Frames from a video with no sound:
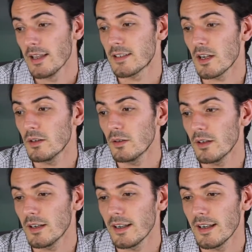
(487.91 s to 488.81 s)

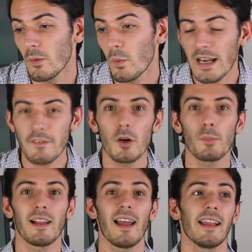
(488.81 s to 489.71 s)
So whenever you're
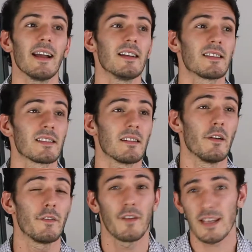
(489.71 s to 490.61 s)
playing at
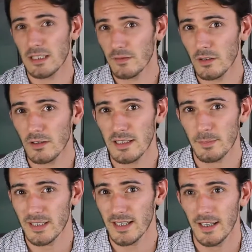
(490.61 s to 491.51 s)
a festival is
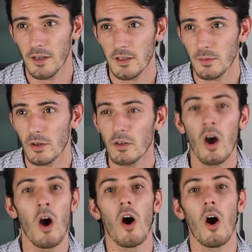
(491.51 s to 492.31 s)
particularly a good one.